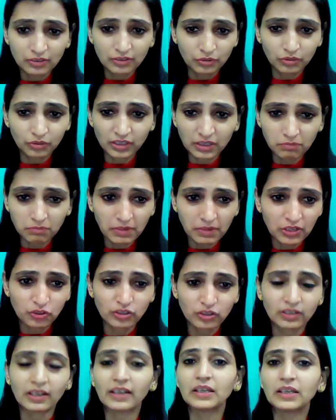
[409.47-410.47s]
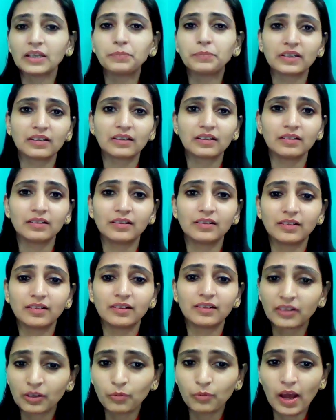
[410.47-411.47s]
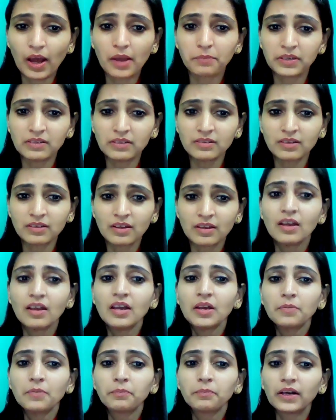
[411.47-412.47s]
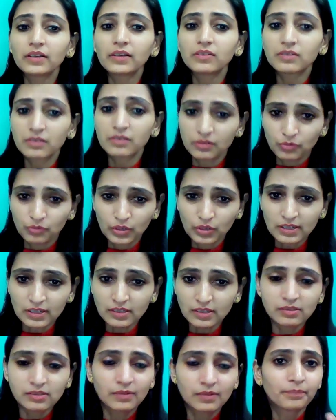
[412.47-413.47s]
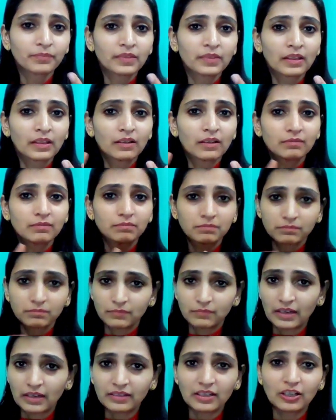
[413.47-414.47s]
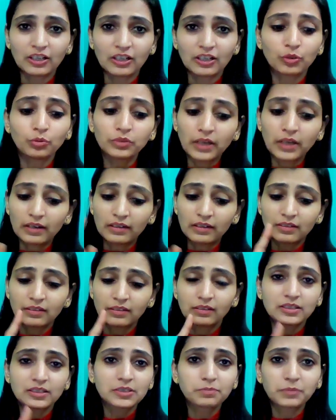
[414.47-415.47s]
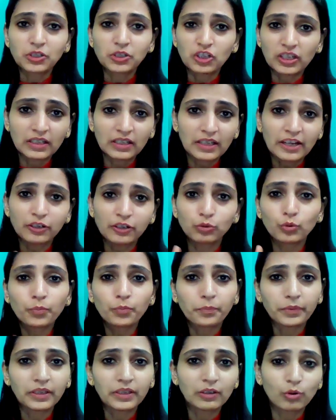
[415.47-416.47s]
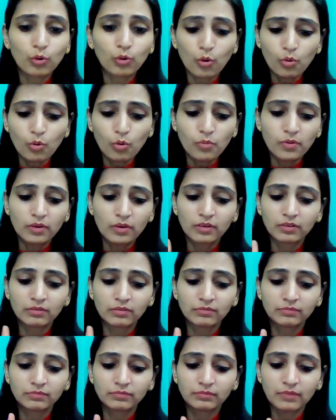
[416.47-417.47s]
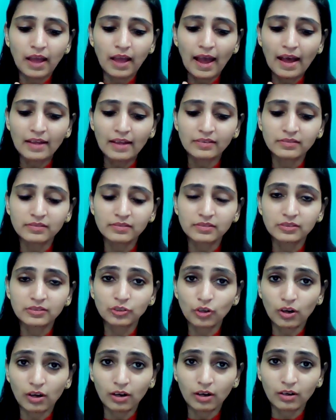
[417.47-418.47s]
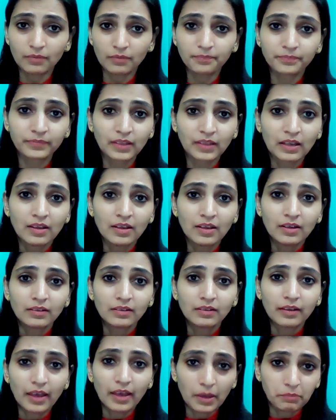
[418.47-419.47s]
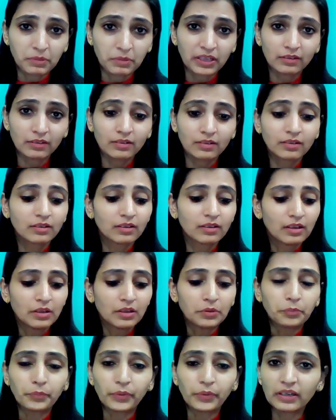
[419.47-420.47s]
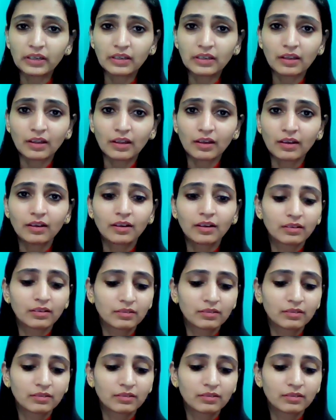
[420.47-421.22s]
you didn't mention any particular requirement, but yes, I tell you that this machine can do picot and your hemming, beading,